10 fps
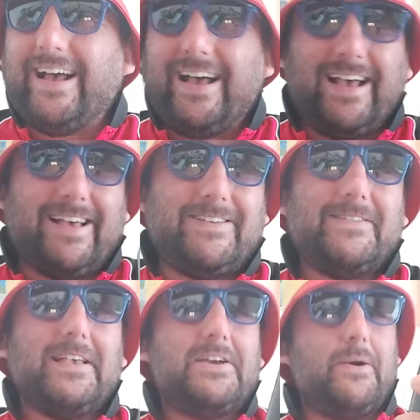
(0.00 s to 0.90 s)
yeah,
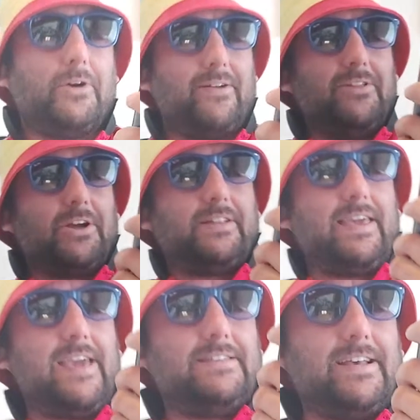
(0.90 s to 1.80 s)
we're going to have a look at
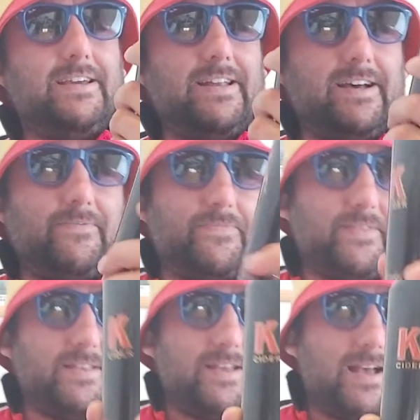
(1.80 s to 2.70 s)
K cider
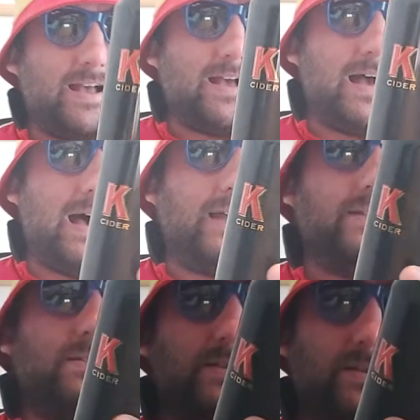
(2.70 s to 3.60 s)
and